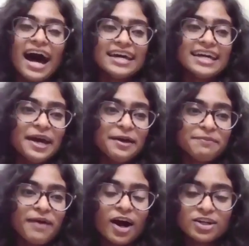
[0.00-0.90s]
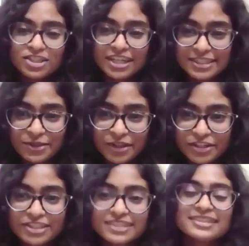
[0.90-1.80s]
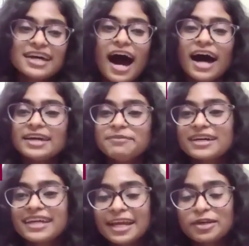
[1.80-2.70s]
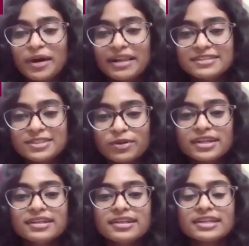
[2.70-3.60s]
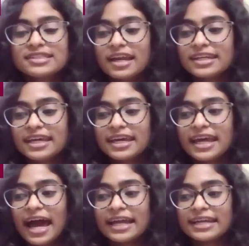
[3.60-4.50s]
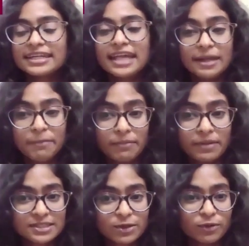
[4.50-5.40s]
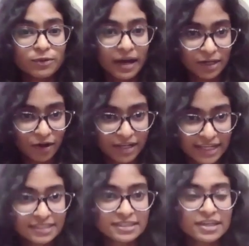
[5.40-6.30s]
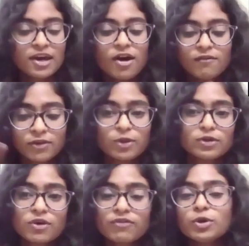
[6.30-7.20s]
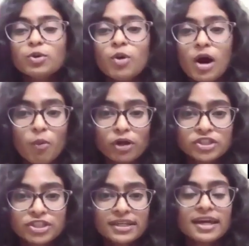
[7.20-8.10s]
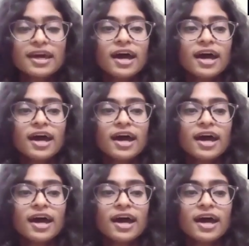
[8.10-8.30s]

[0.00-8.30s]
I am Harshini Sudarshan. I am a grade 12 student studying at Delhi Public School, Bangalore East. For those of you who are watching,